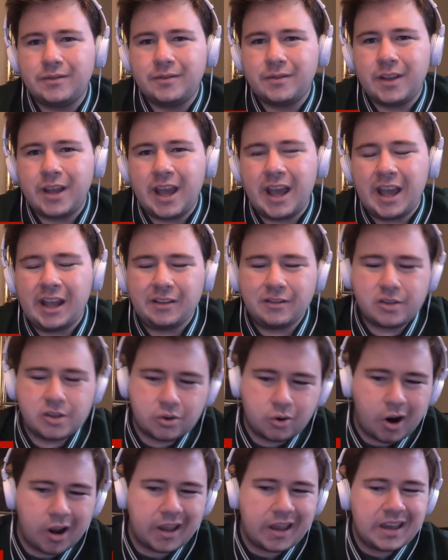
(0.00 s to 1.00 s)
And
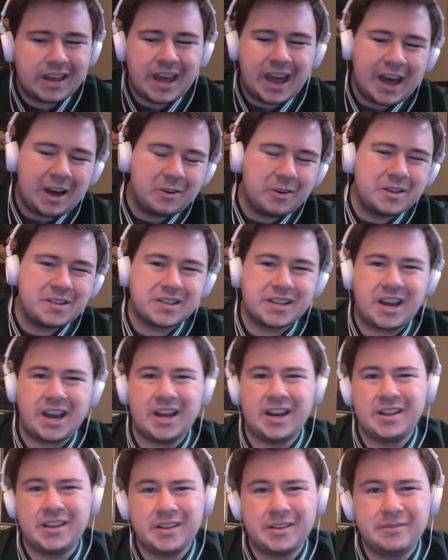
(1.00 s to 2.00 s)
striking out is
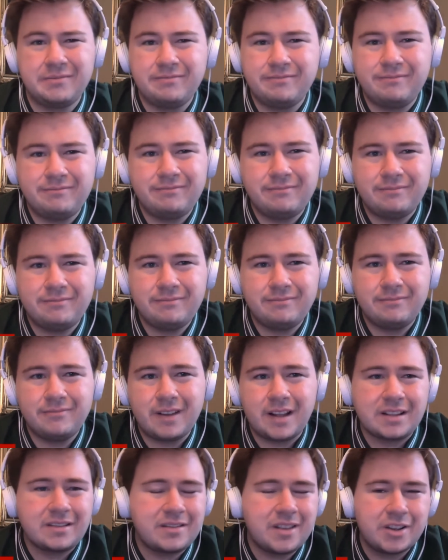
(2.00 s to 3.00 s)

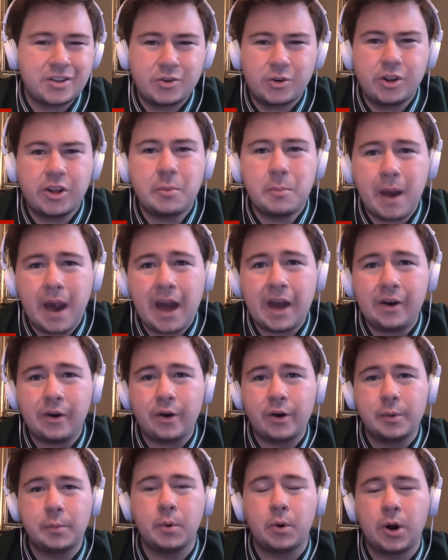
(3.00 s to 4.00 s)
doesn't really matter
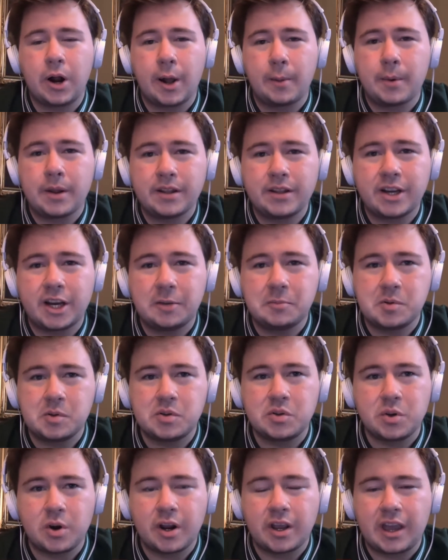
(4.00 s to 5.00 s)
anymore how many times you
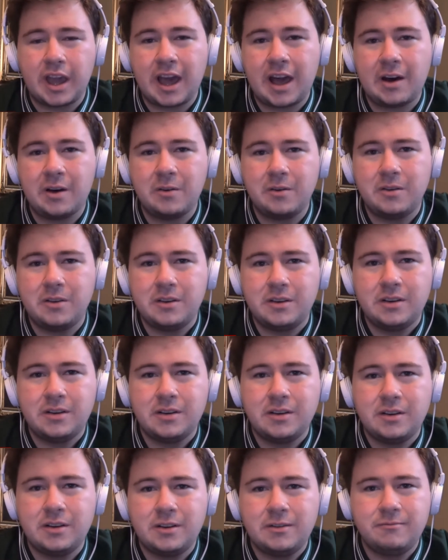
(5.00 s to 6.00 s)
strike out.
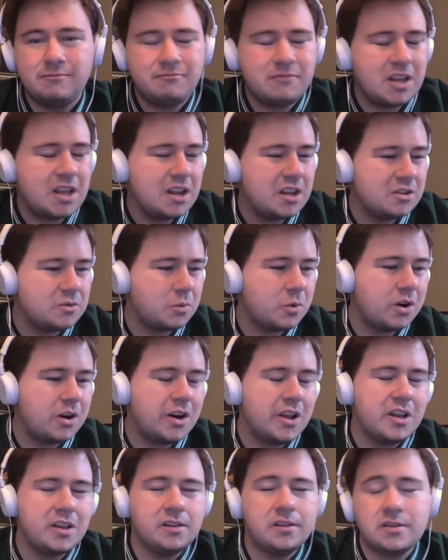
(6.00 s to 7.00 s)
It is what it
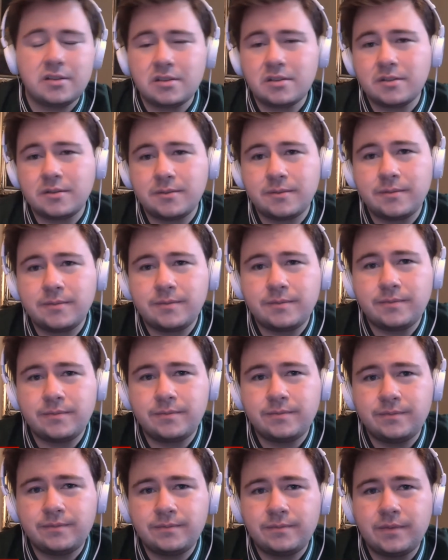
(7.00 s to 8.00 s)
is.
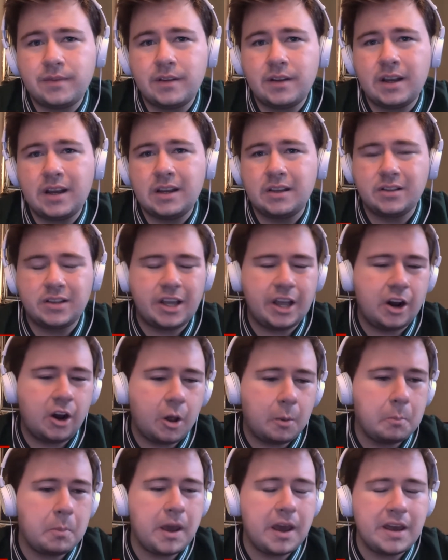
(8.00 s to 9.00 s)
Get
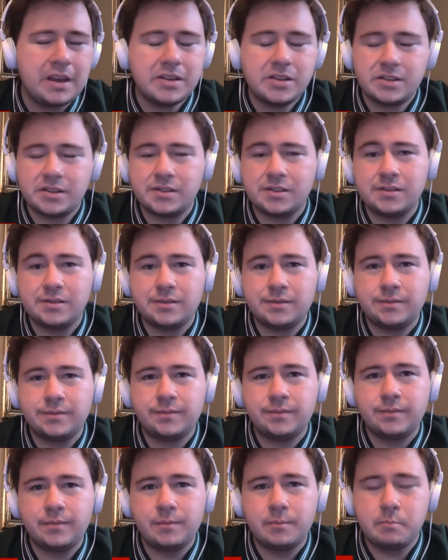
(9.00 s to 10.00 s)
on base,
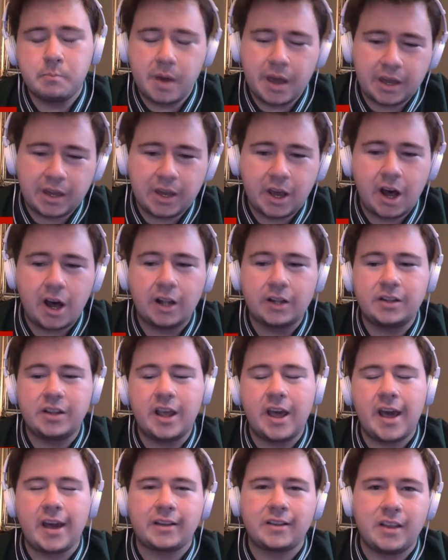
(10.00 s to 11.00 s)
make
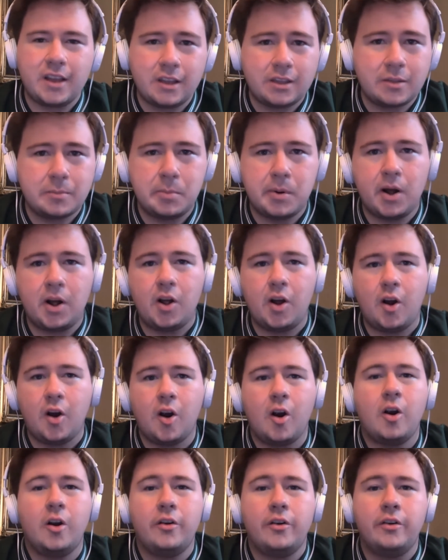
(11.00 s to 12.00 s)
contact, hit the ball
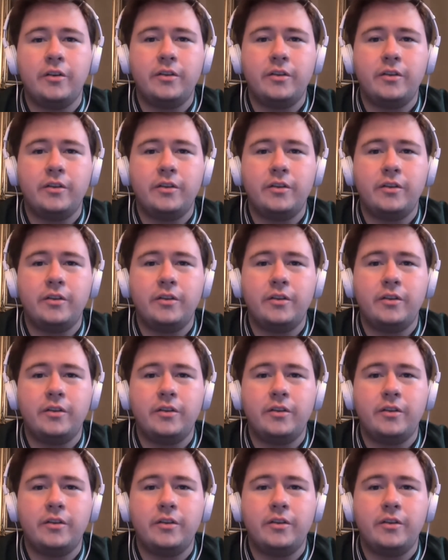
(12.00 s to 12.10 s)
hard.